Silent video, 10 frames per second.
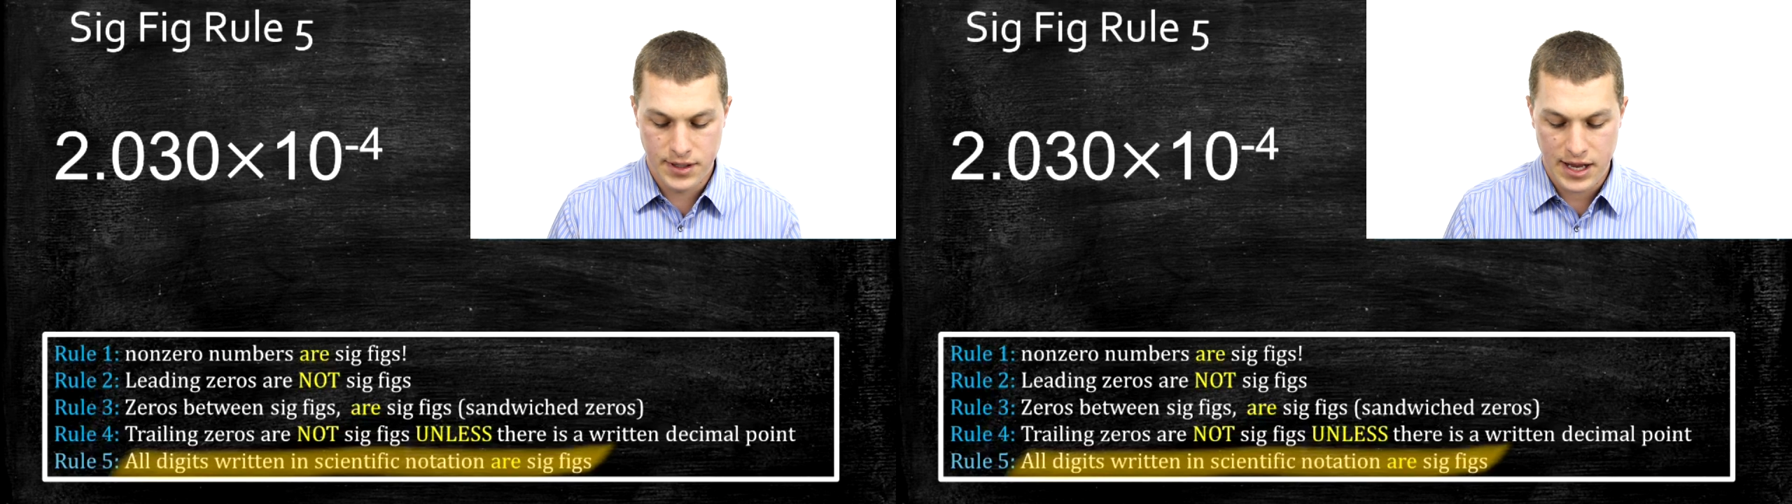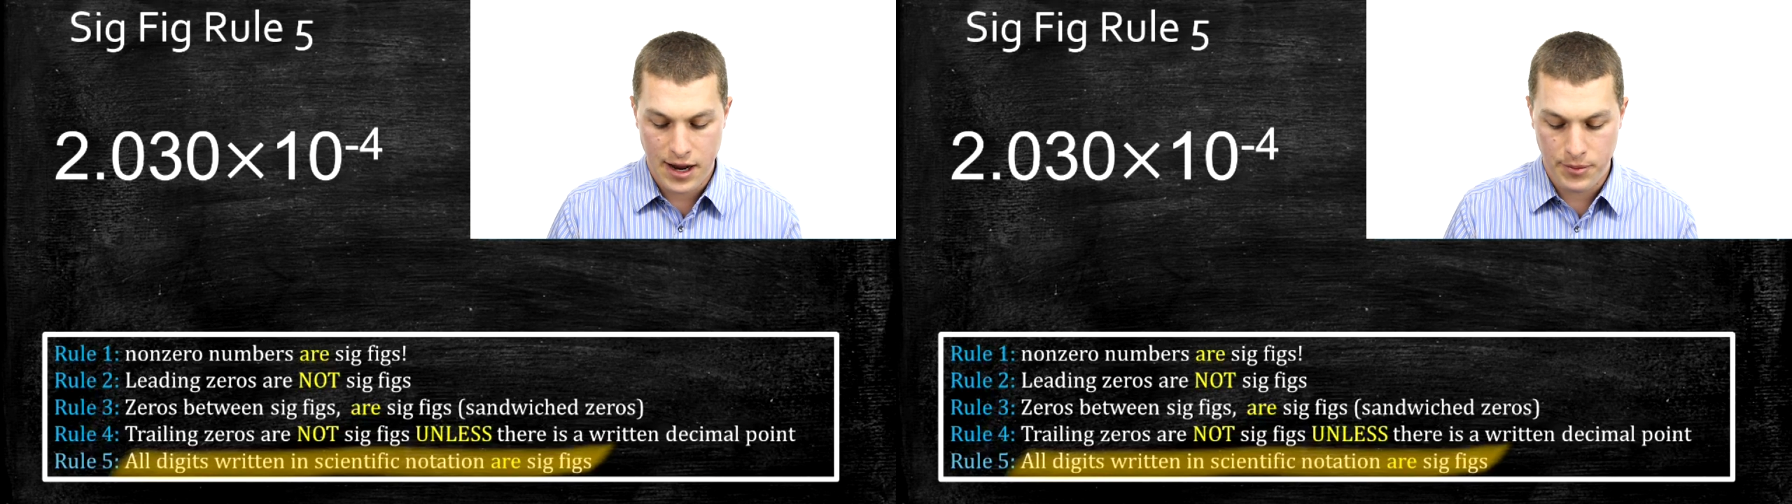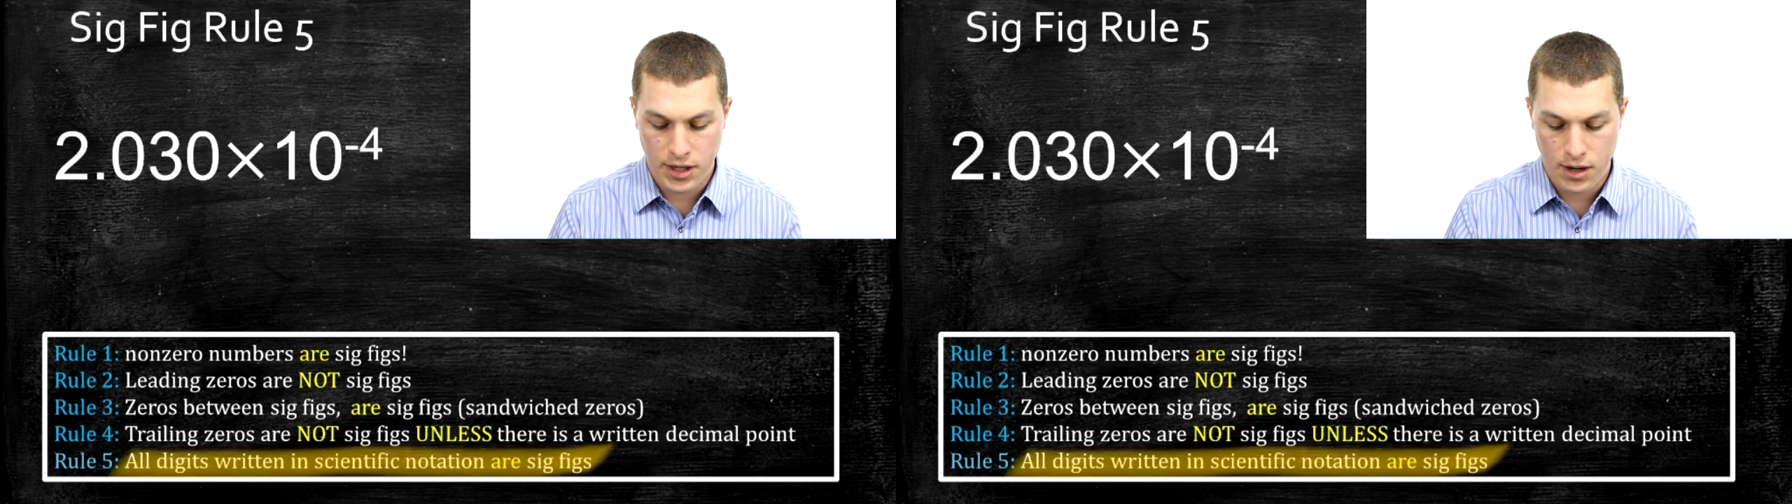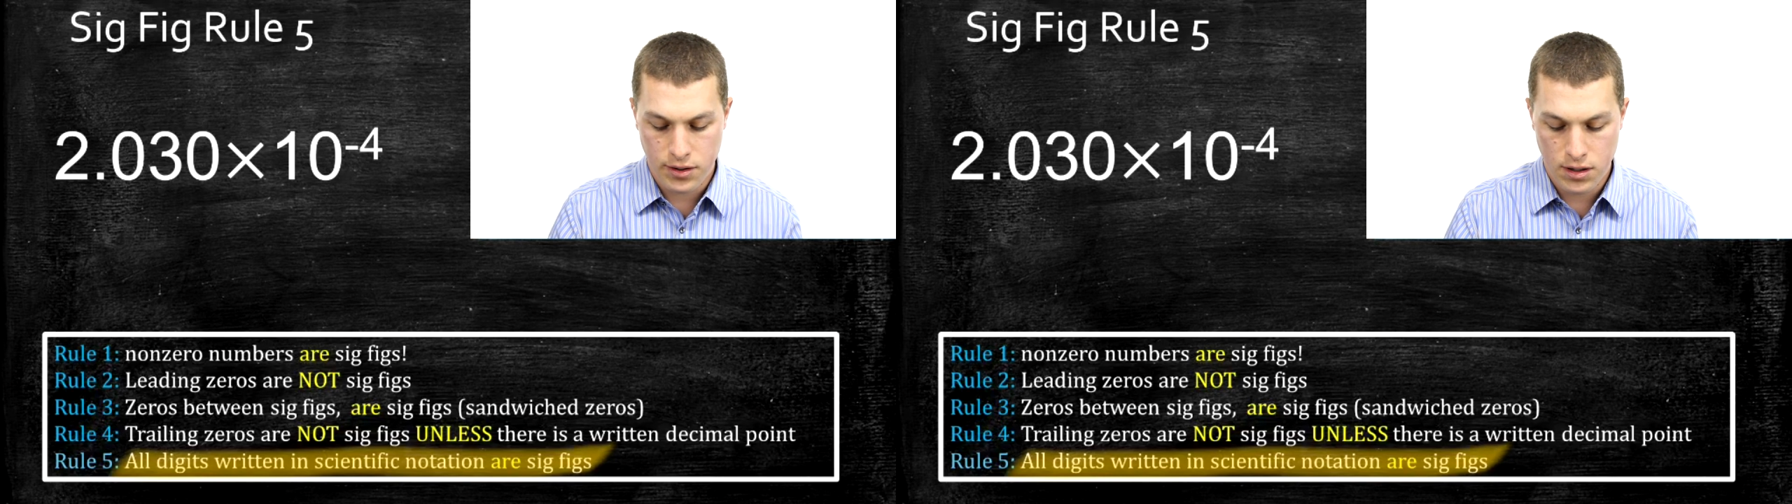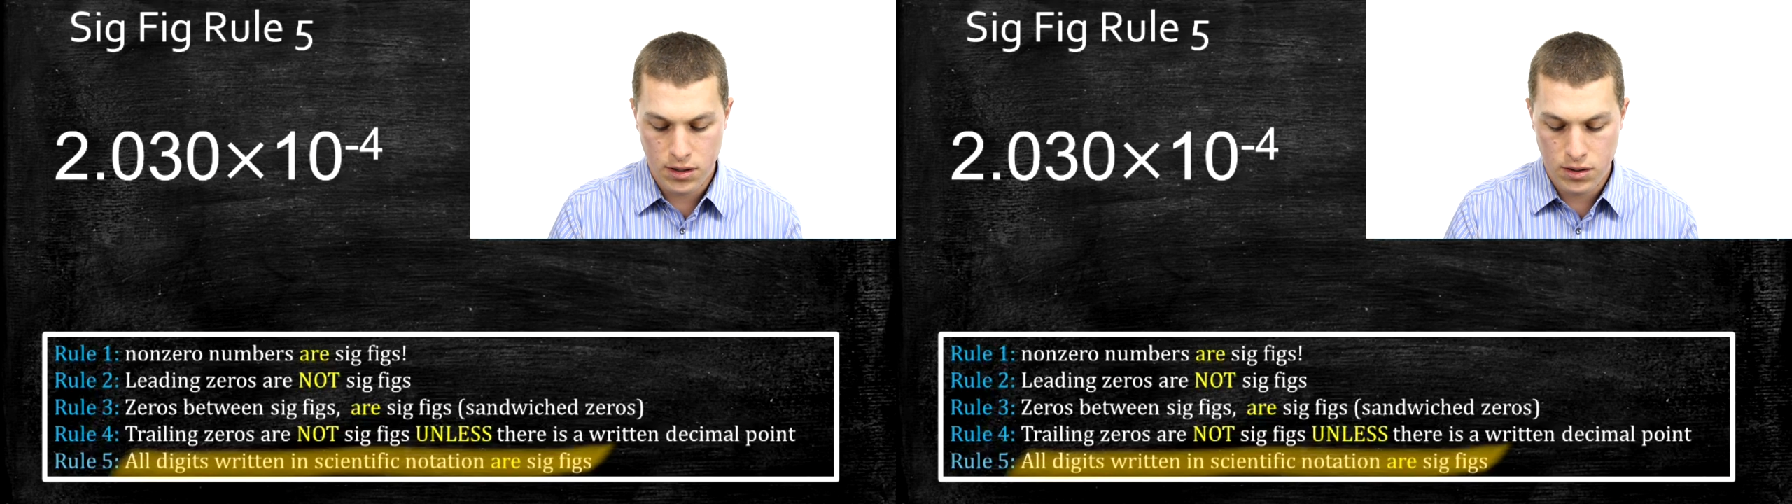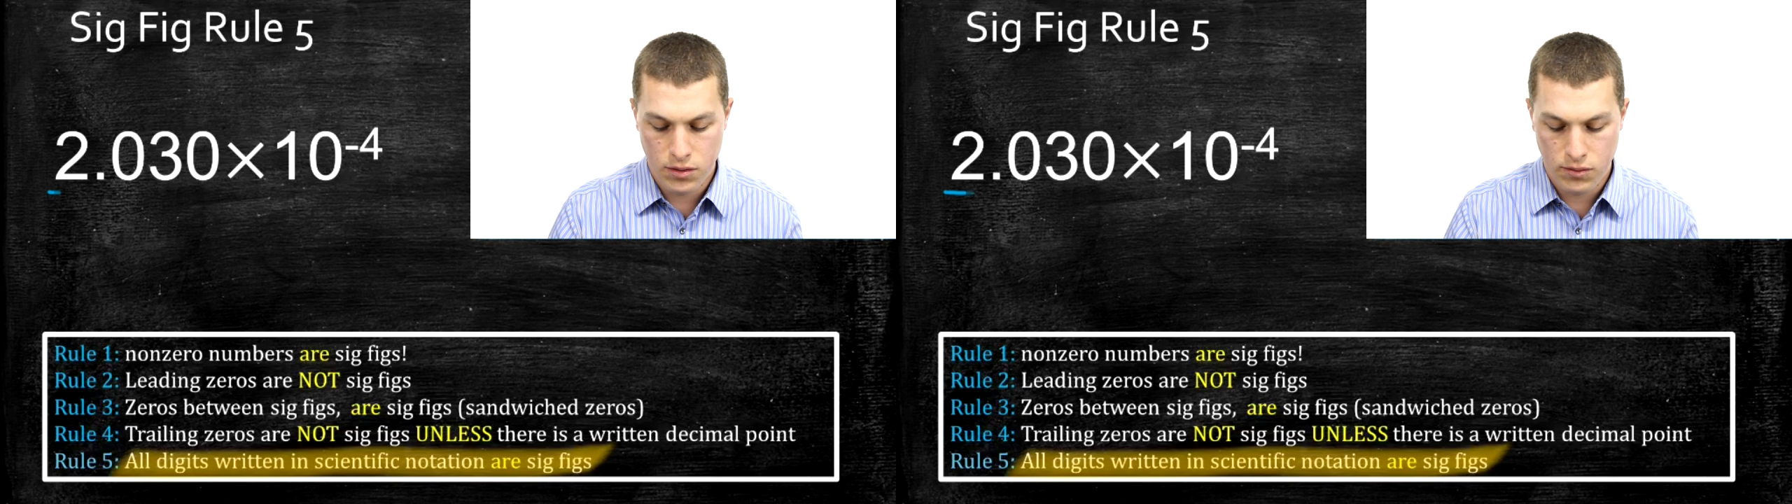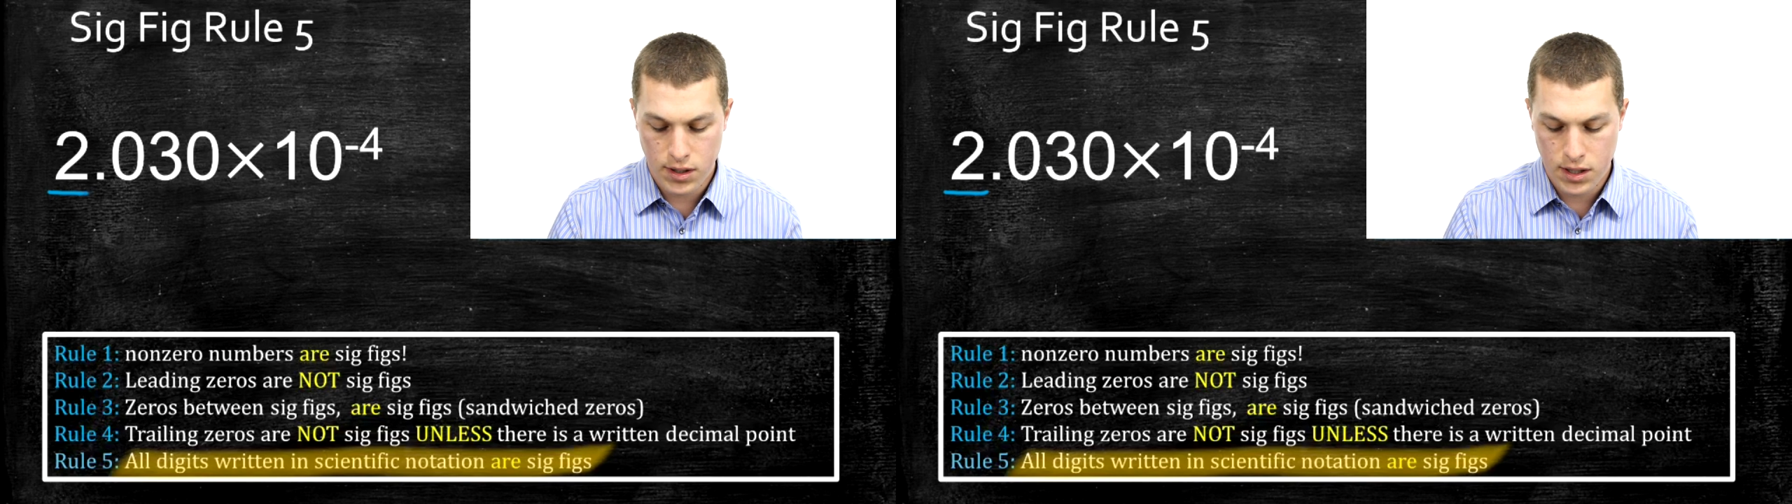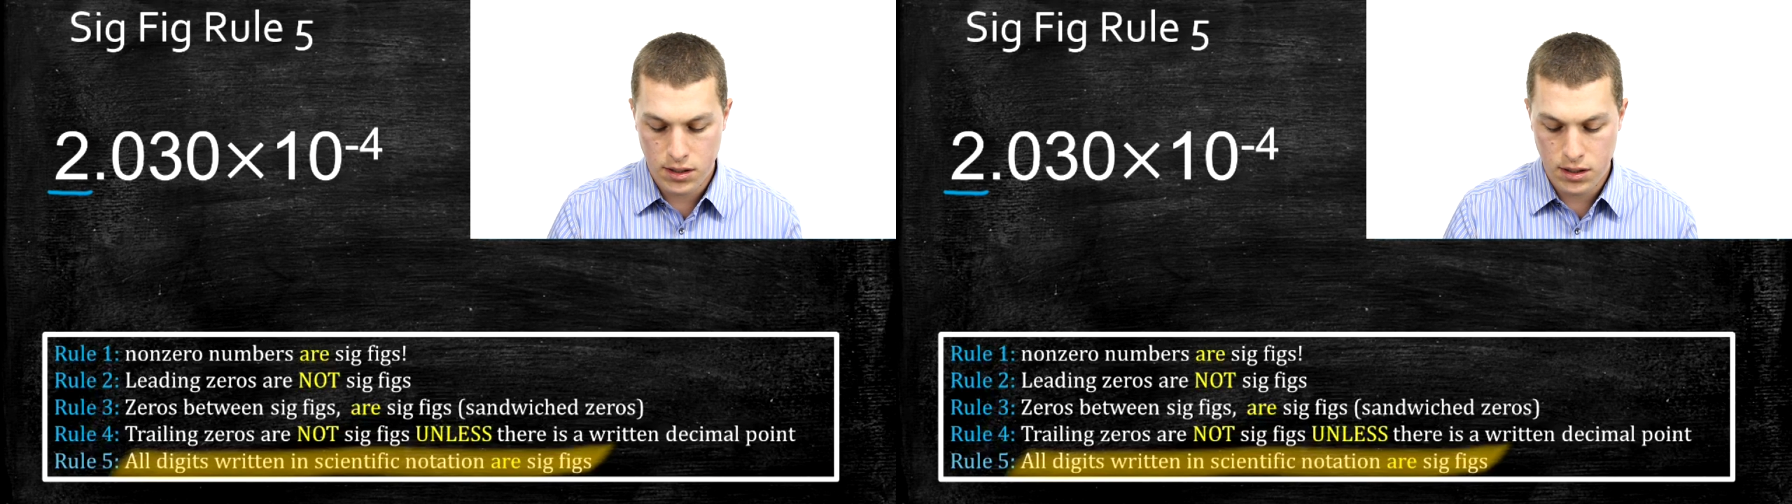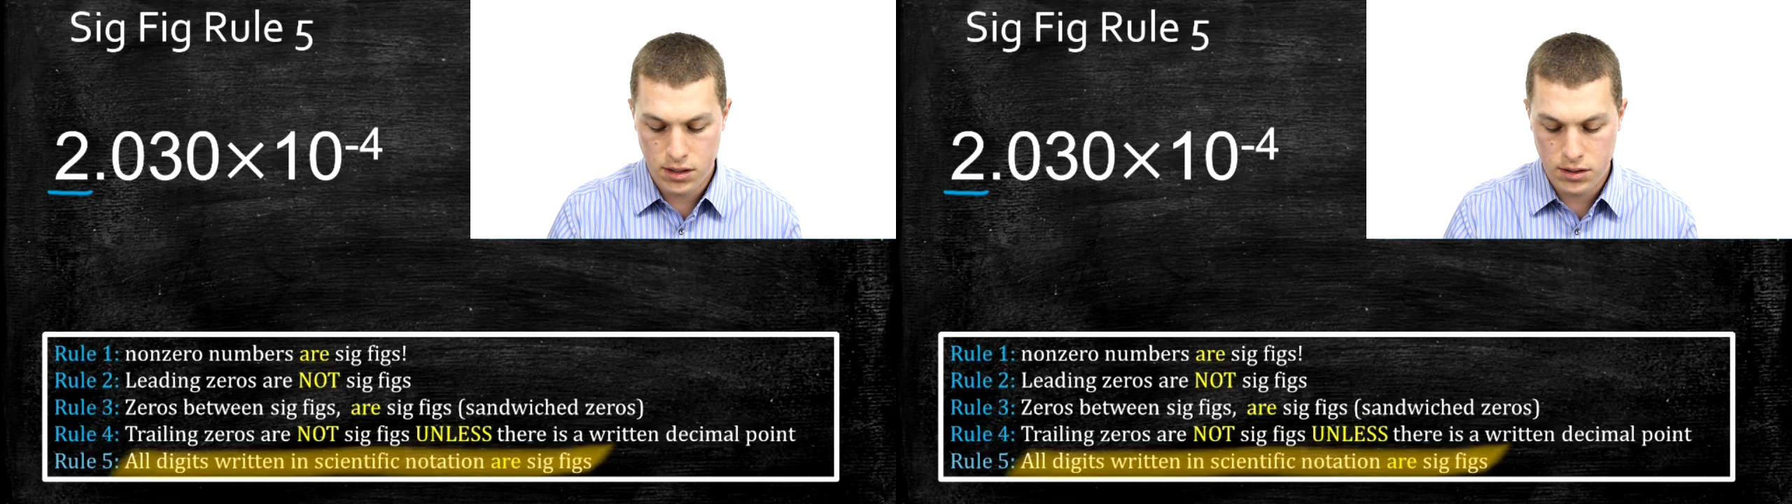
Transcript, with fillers: And how many are there? 1,